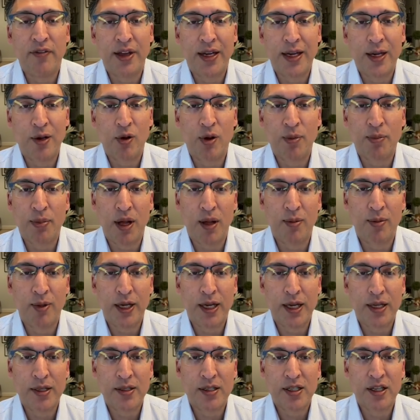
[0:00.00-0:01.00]
any
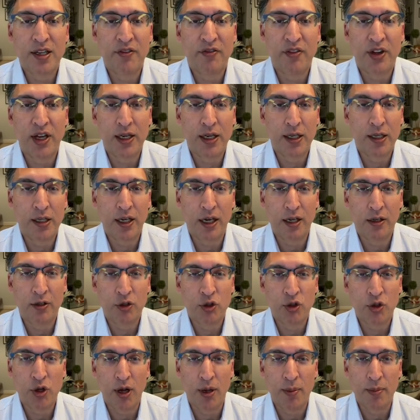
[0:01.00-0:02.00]
Republicans defending
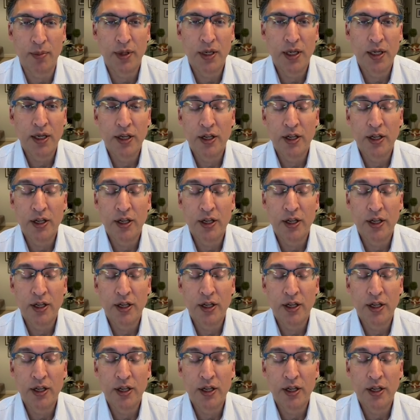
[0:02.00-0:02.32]
Donald Trump.